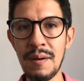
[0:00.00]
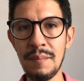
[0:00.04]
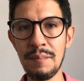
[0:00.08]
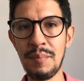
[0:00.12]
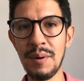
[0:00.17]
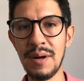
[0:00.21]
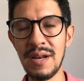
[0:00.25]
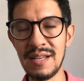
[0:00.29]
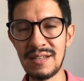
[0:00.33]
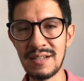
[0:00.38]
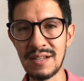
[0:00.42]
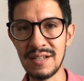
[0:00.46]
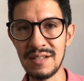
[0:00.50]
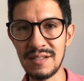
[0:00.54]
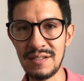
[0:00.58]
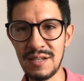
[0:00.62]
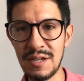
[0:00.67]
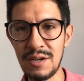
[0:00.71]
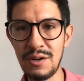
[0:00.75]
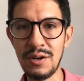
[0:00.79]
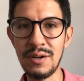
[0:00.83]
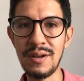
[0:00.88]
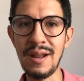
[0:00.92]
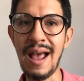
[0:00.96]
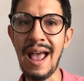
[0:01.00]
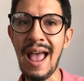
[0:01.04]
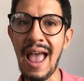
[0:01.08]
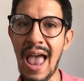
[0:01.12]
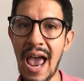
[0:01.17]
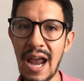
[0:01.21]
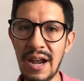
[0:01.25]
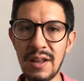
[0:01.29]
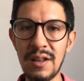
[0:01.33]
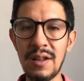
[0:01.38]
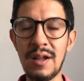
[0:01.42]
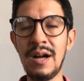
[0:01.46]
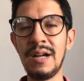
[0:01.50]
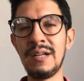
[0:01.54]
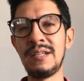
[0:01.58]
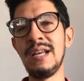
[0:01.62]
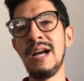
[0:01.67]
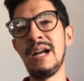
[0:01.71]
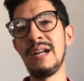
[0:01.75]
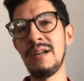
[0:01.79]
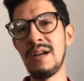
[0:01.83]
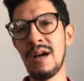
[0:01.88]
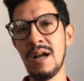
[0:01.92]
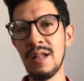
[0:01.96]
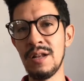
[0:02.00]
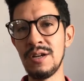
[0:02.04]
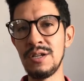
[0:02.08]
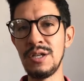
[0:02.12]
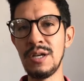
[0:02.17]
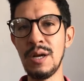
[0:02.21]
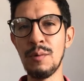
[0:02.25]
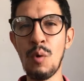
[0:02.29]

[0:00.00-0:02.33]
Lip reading: but it's considered analog technology.